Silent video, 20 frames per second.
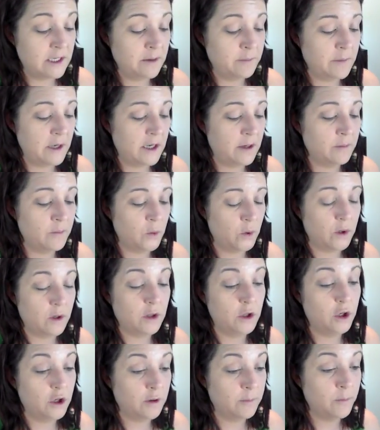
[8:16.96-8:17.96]
it can make it
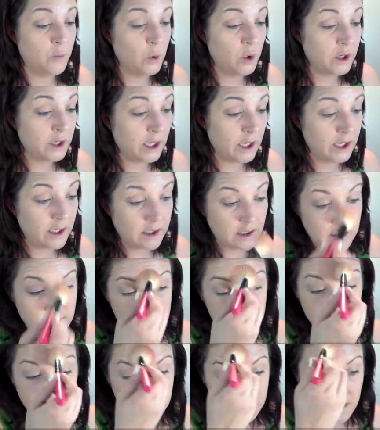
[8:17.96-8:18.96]
look more
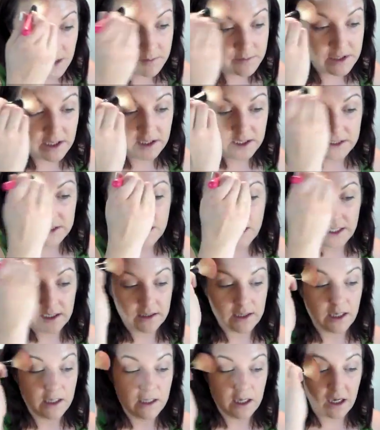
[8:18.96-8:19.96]
cakey. Sometimes it can
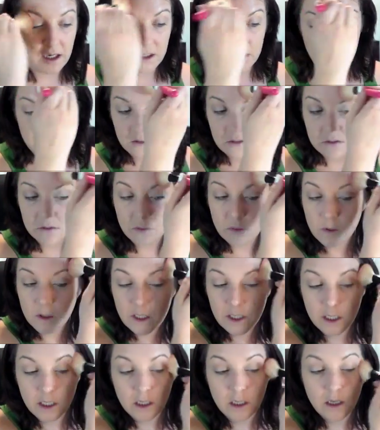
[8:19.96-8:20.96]
take that cakiness
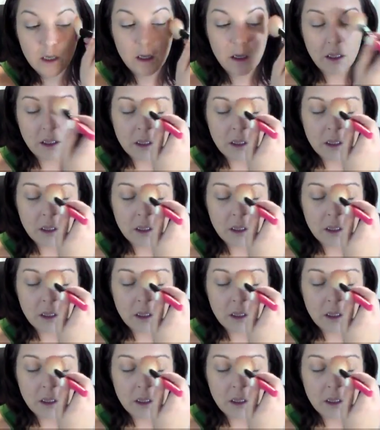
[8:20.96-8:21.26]
away.